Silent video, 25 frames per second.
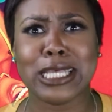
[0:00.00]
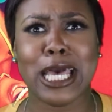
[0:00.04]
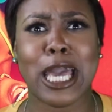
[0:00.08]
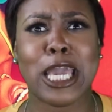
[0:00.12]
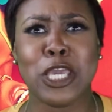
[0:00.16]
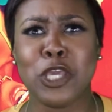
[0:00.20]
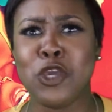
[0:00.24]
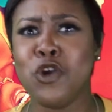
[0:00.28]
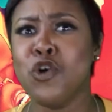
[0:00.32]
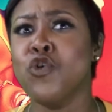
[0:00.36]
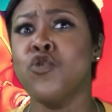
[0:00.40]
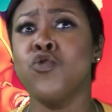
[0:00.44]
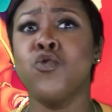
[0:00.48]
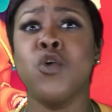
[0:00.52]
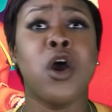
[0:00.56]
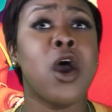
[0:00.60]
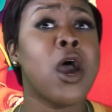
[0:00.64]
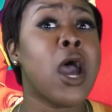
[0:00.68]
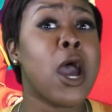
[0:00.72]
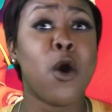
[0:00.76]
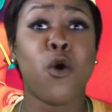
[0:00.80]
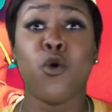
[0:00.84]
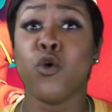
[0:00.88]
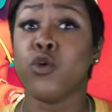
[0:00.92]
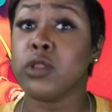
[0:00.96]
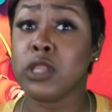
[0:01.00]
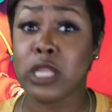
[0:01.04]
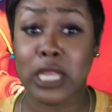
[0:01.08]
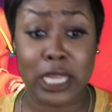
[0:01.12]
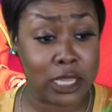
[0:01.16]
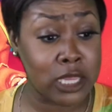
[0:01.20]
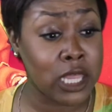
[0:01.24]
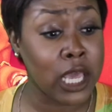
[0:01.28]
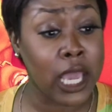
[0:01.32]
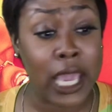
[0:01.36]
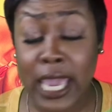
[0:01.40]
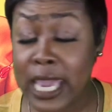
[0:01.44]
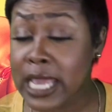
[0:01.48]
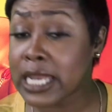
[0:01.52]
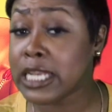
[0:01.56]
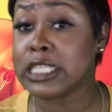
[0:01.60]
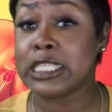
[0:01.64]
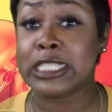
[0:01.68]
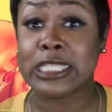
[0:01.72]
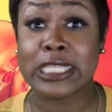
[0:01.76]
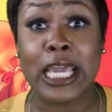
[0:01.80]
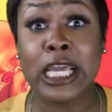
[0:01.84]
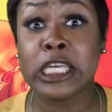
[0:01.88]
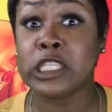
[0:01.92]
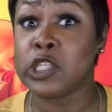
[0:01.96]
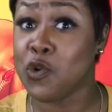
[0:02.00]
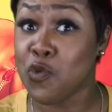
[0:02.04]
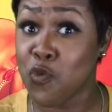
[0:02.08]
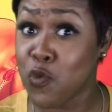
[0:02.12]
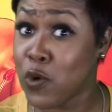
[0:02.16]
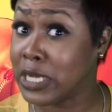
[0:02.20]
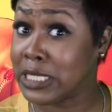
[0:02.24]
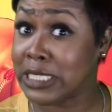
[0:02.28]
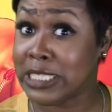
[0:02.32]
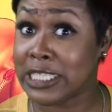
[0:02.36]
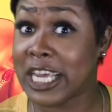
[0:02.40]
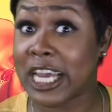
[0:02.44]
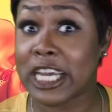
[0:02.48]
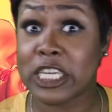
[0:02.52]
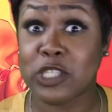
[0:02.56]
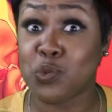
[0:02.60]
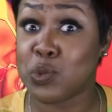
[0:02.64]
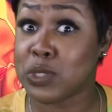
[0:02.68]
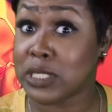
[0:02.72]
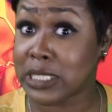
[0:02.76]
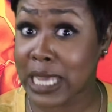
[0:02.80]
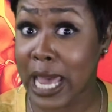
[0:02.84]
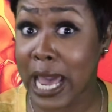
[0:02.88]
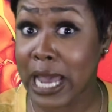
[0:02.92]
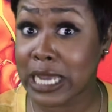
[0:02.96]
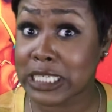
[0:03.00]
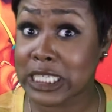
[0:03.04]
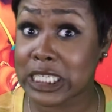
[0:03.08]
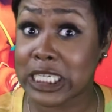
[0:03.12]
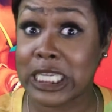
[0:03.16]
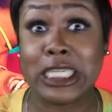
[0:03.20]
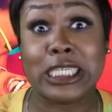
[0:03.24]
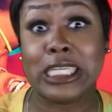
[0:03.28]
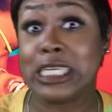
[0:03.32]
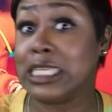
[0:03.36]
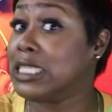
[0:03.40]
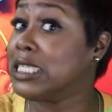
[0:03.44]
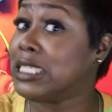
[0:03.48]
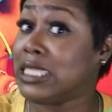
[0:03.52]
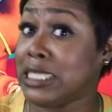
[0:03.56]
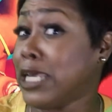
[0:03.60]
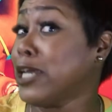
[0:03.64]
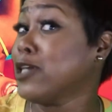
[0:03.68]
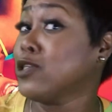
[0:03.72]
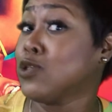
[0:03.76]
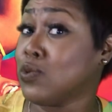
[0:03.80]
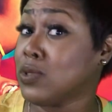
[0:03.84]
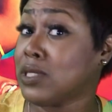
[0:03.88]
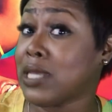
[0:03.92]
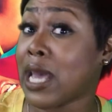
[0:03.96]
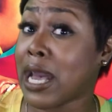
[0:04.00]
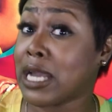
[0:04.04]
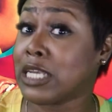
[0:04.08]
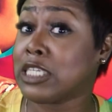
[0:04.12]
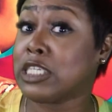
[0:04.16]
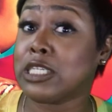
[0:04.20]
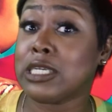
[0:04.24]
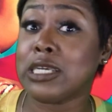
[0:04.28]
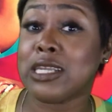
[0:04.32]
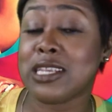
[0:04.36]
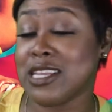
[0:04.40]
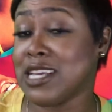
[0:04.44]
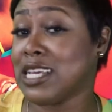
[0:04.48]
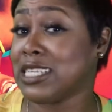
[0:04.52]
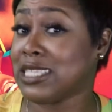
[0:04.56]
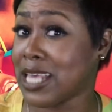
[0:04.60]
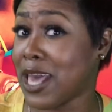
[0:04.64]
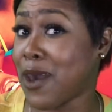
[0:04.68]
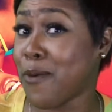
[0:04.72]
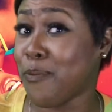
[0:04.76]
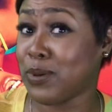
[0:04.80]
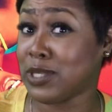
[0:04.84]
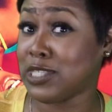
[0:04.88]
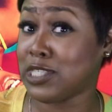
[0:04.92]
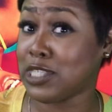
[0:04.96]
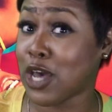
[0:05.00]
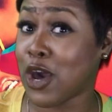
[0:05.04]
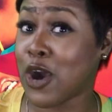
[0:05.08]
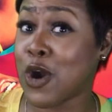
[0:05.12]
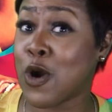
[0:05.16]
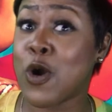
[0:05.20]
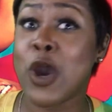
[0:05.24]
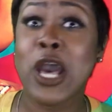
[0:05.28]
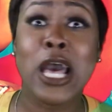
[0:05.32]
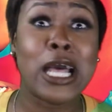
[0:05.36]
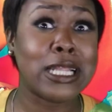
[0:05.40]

Like, you, the end of season one sex with Tasha, and then the sex with Tasha in this episode.